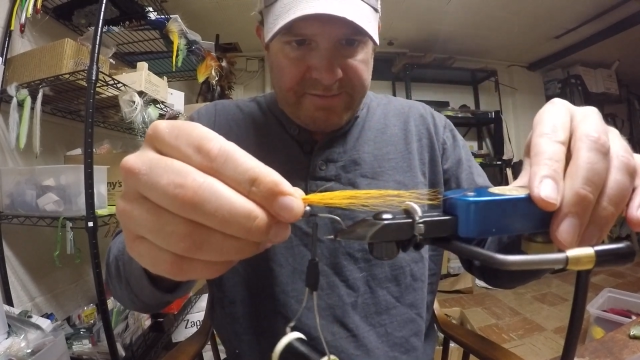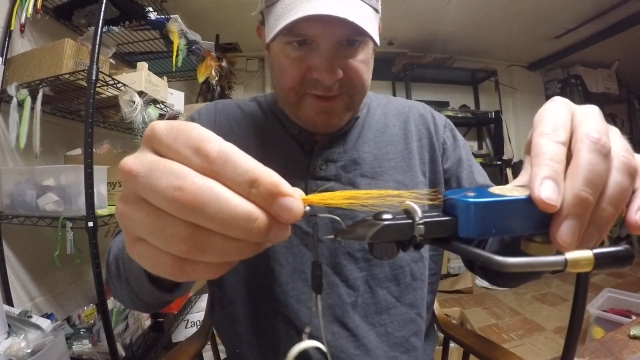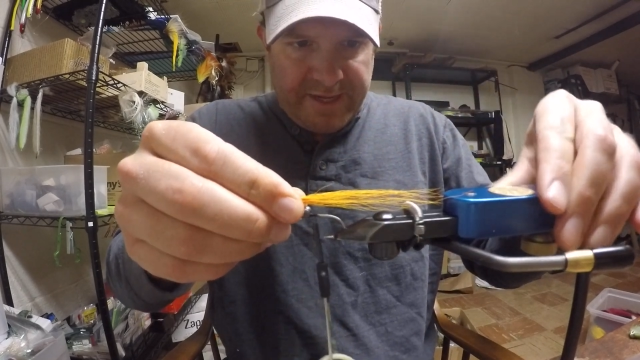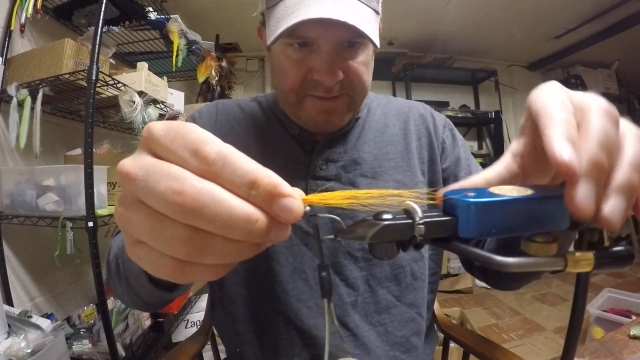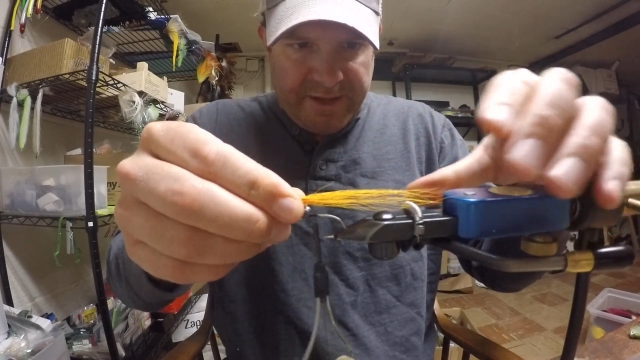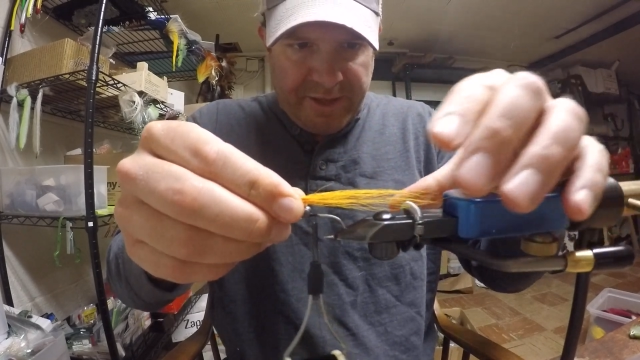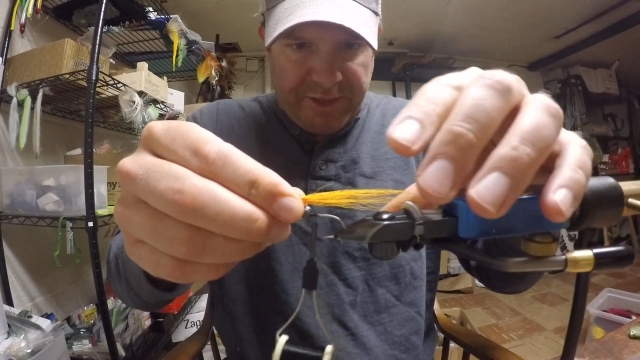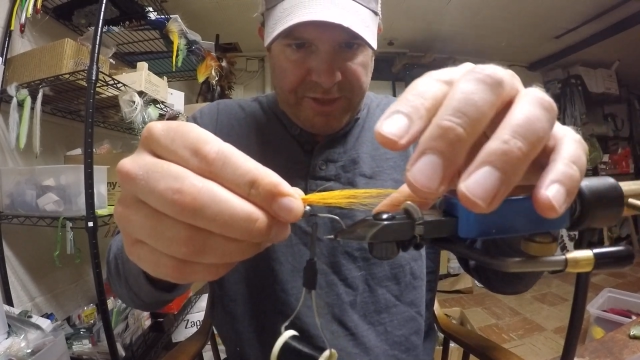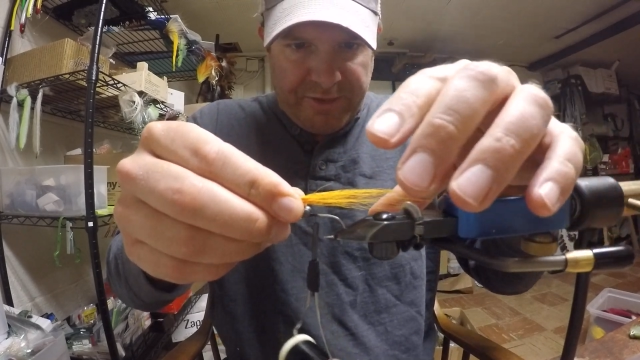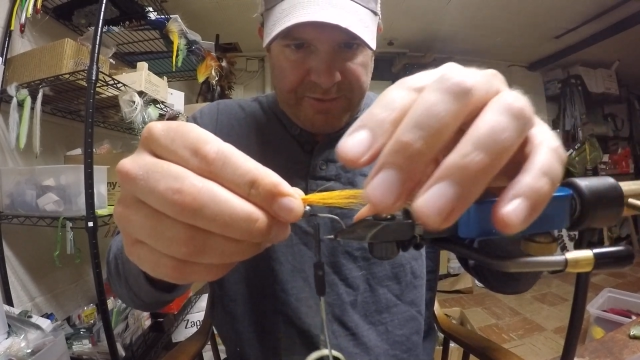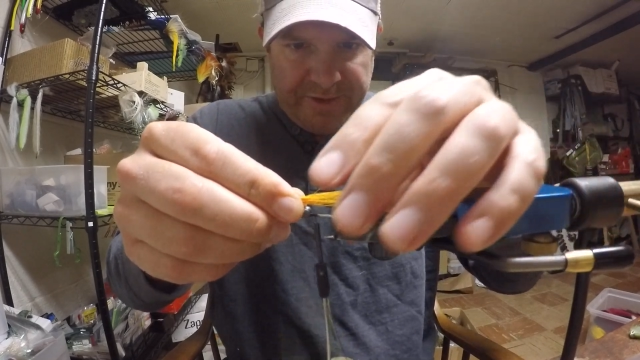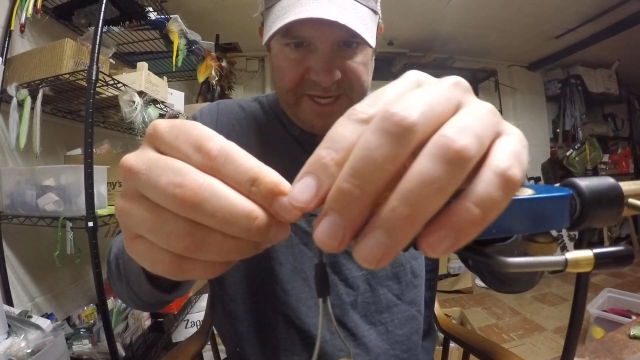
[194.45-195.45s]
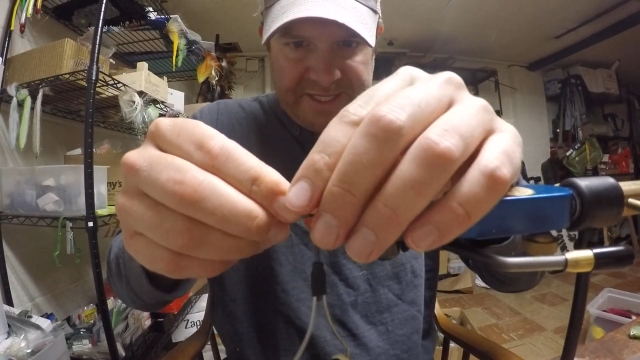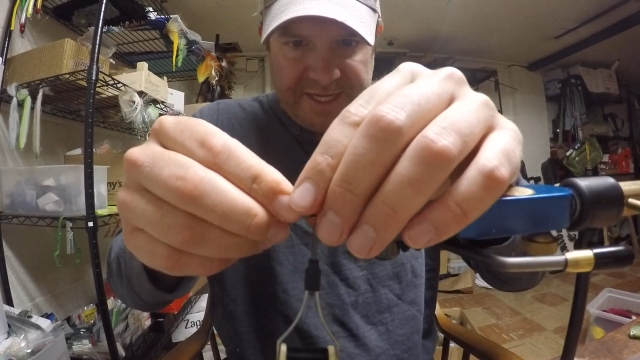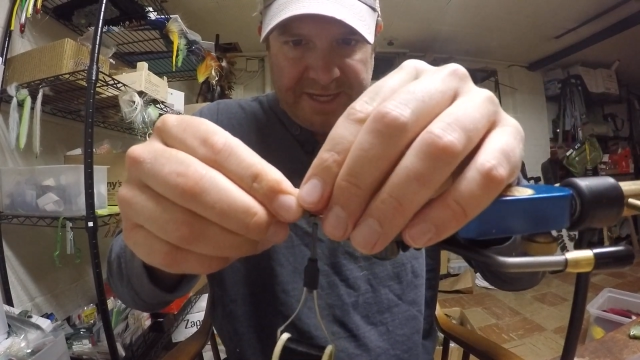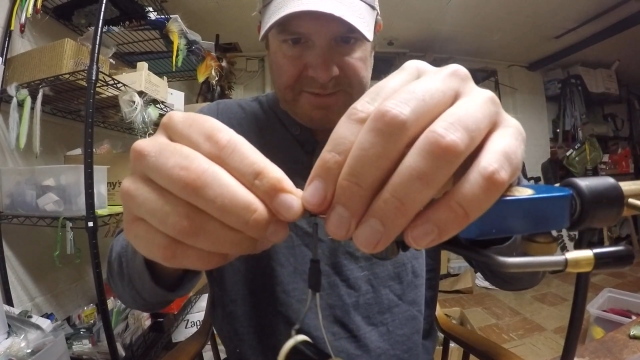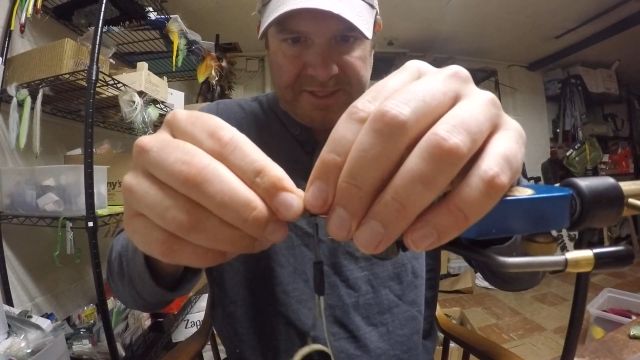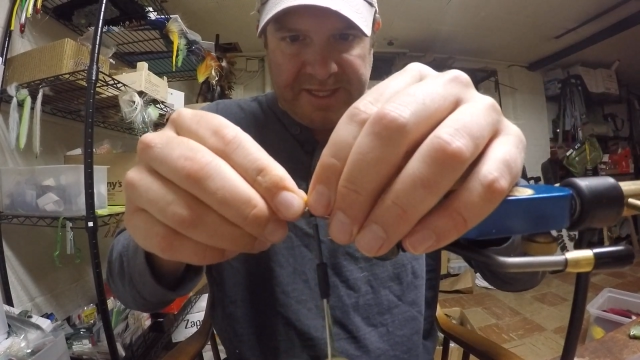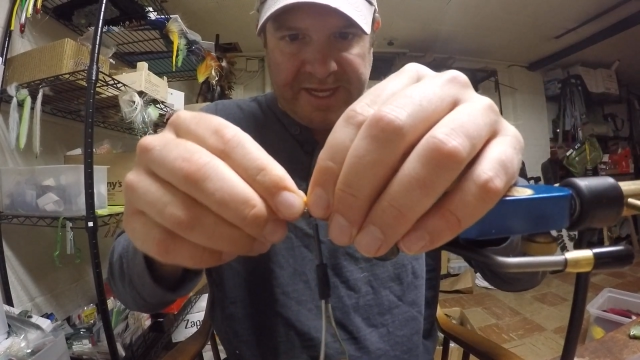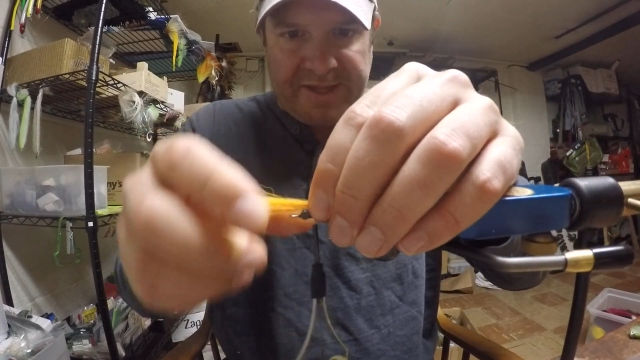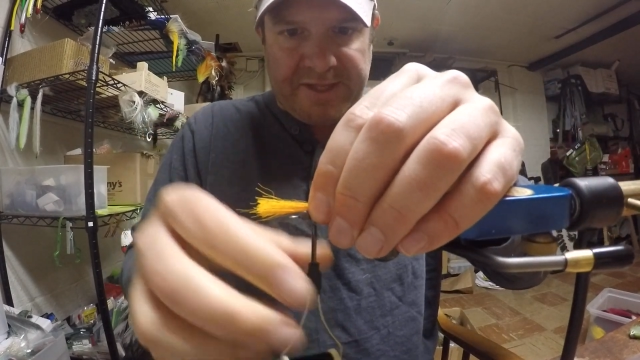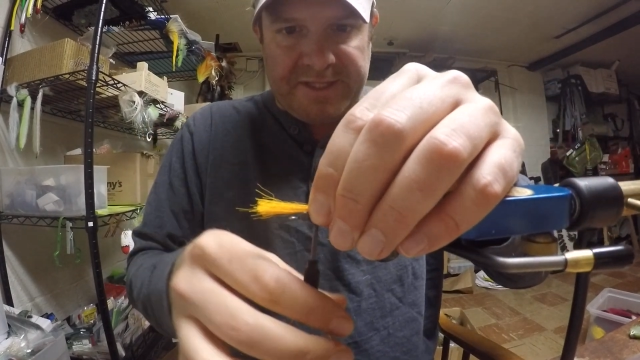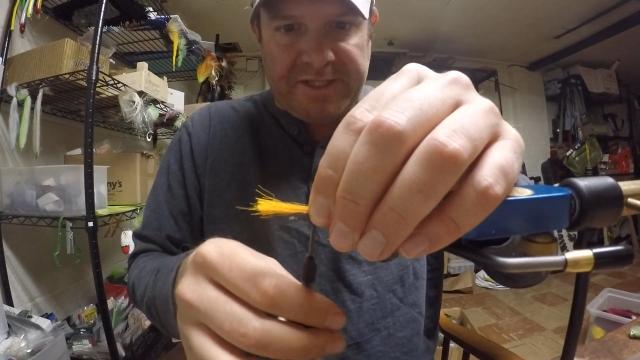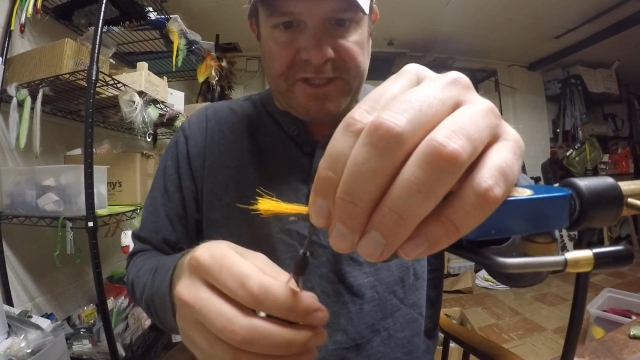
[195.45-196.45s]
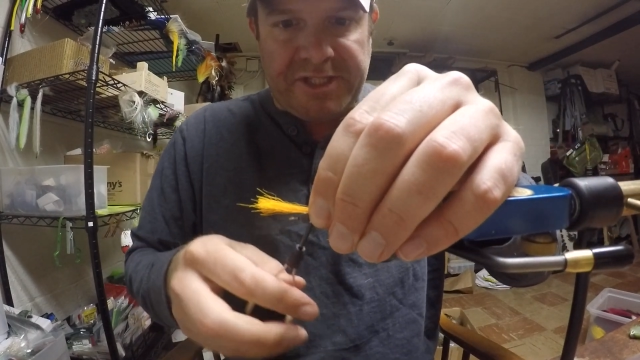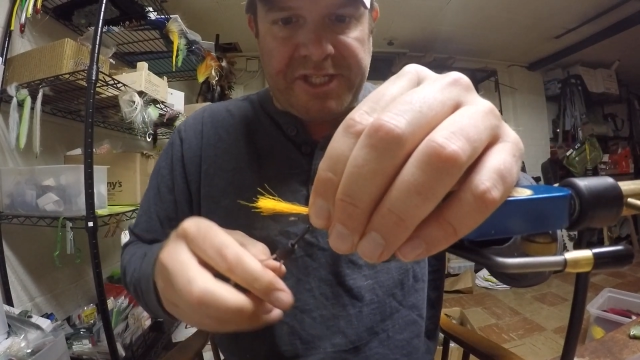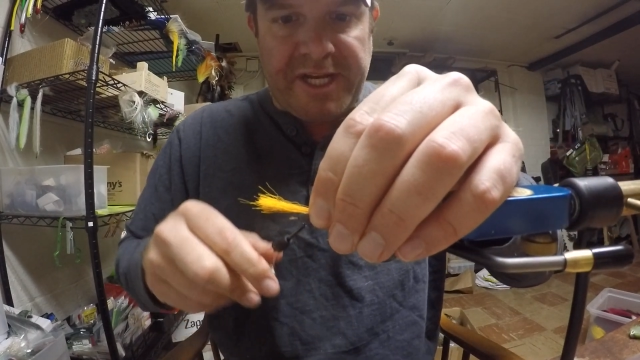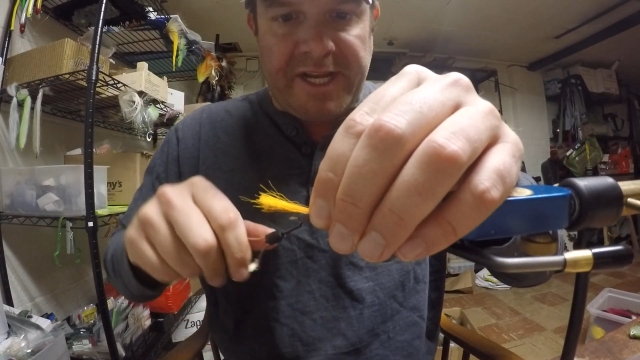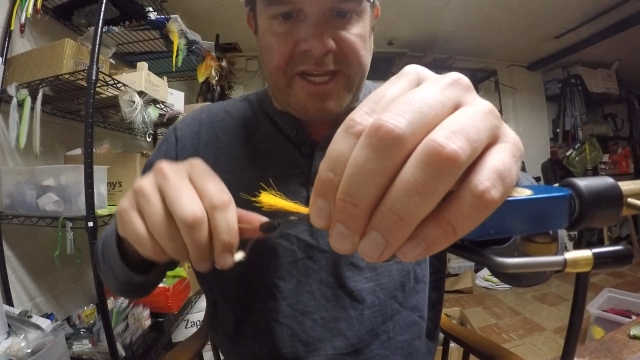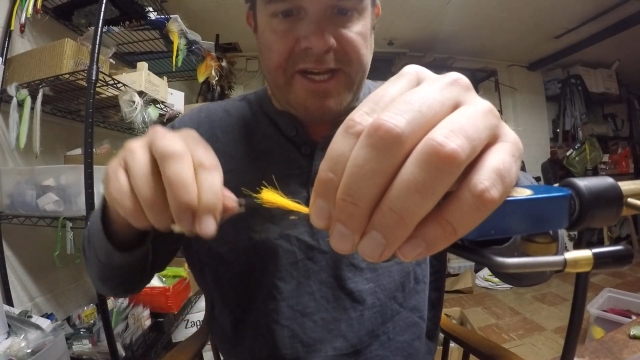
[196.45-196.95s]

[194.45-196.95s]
and make it about 3 times the length of this hook shank